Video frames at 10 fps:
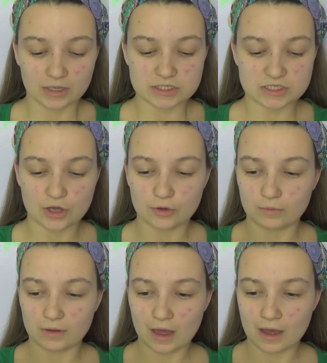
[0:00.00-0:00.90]

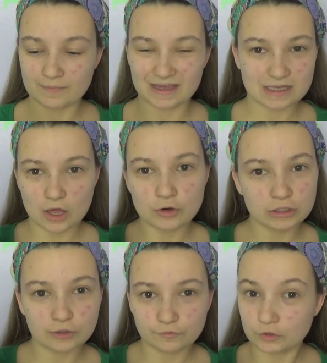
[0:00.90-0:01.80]
So
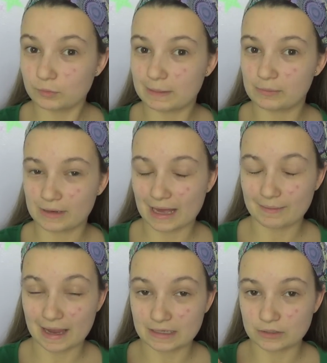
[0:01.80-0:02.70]
only a few people
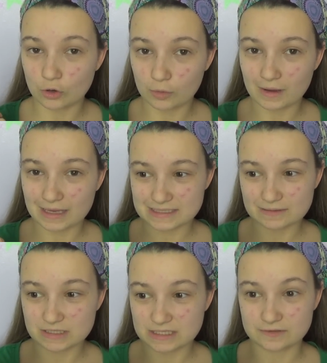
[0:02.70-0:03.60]
get pain, and
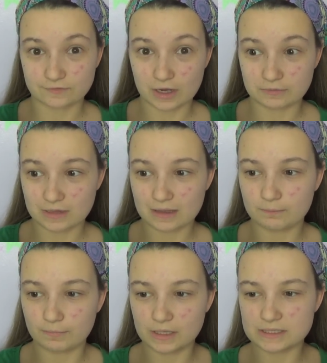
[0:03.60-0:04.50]
some teens are fine with
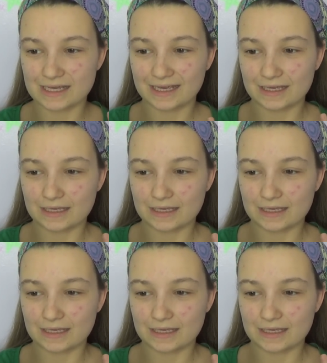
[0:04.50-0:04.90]
it, but